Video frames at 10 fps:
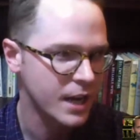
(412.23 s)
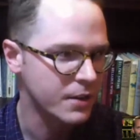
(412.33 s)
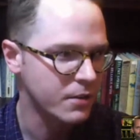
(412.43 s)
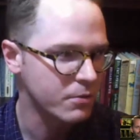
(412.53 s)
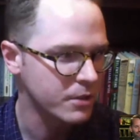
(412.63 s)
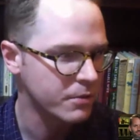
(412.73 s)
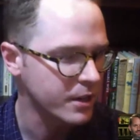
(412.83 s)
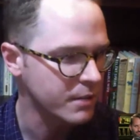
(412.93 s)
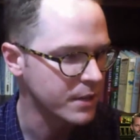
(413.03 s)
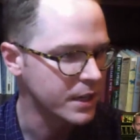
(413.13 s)
I don't really
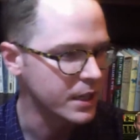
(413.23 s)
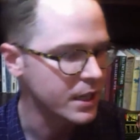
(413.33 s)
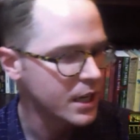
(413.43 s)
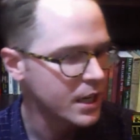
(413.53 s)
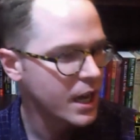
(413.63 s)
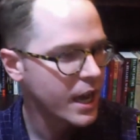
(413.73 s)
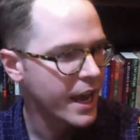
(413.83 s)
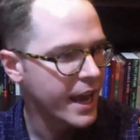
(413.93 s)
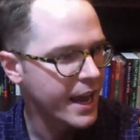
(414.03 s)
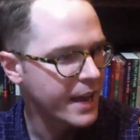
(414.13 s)
recommend it.
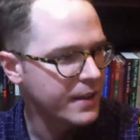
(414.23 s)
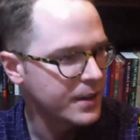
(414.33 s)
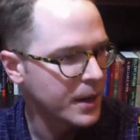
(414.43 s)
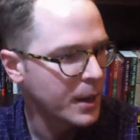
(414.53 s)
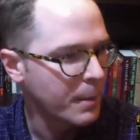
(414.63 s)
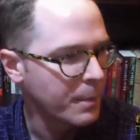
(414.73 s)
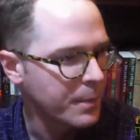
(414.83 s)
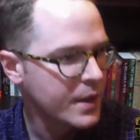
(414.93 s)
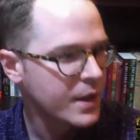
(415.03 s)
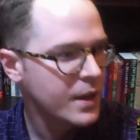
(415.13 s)
And um,
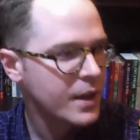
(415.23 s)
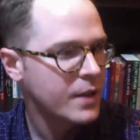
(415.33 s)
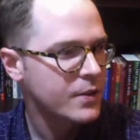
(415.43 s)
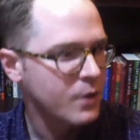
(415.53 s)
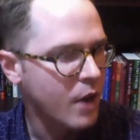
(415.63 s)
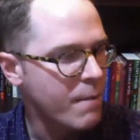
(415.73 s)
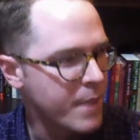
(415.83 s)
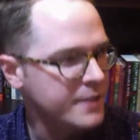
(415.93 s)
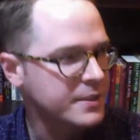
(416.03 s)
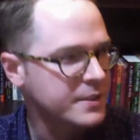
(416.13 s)
so I
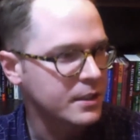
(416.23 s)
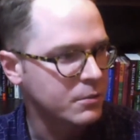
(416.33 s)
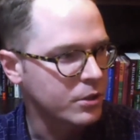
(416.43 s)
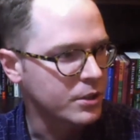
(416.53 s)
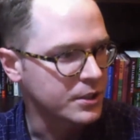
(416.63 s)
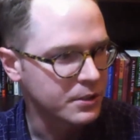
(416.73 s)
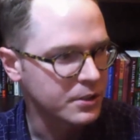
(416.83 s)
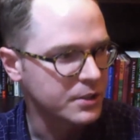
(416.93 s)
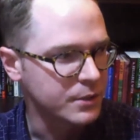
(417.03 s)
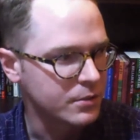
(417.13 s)
basically worked a
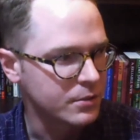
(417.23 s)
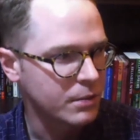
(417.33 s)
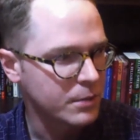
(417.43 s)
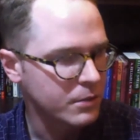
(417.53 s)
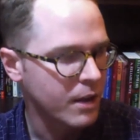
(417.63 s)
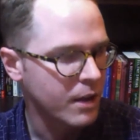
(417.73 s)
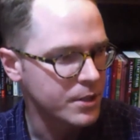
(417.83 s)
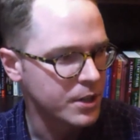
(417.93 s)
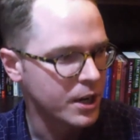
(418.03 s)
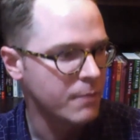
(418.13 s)
series of incredibly crappy
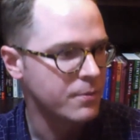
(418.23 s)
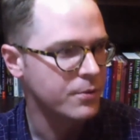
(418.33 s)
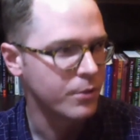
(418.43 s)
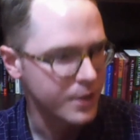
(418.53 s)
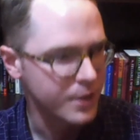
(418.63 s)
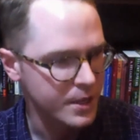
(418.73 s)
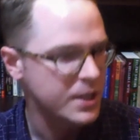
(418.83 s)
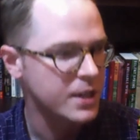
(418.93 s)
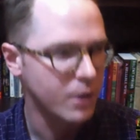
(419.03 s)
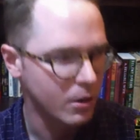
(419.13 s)
jobs with the
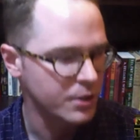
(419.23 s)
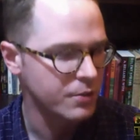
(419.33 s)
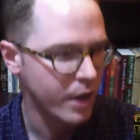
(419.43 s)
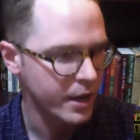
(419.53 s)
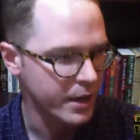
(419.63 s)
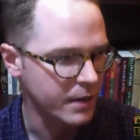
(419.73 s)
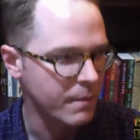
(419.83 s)
intent of always writing.